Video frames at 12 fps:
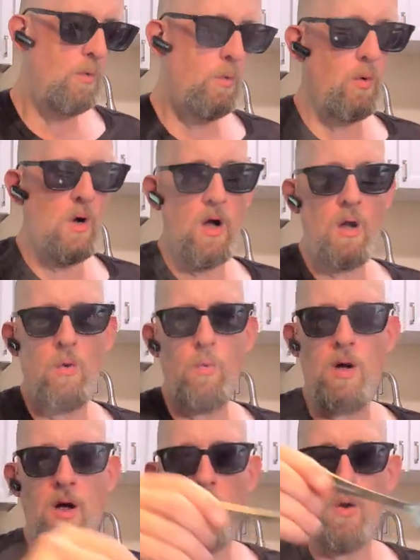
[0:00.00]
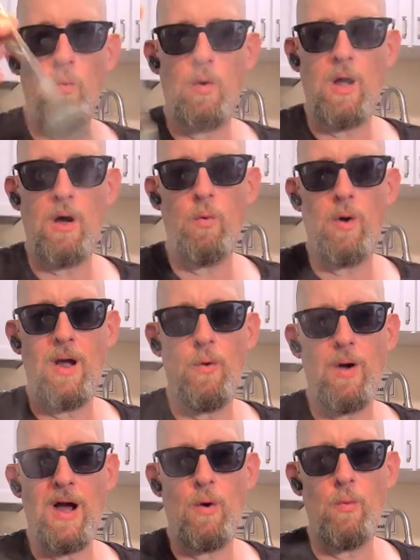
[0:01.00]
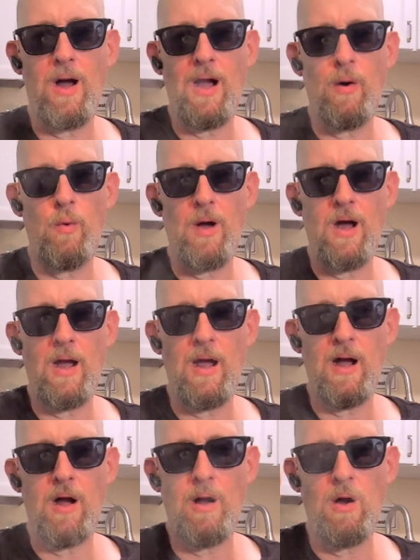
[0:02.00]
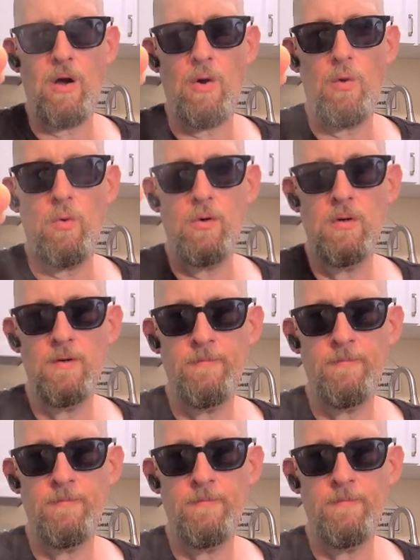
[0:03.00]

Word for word: Wow, wow, wow, wow, wow, wow.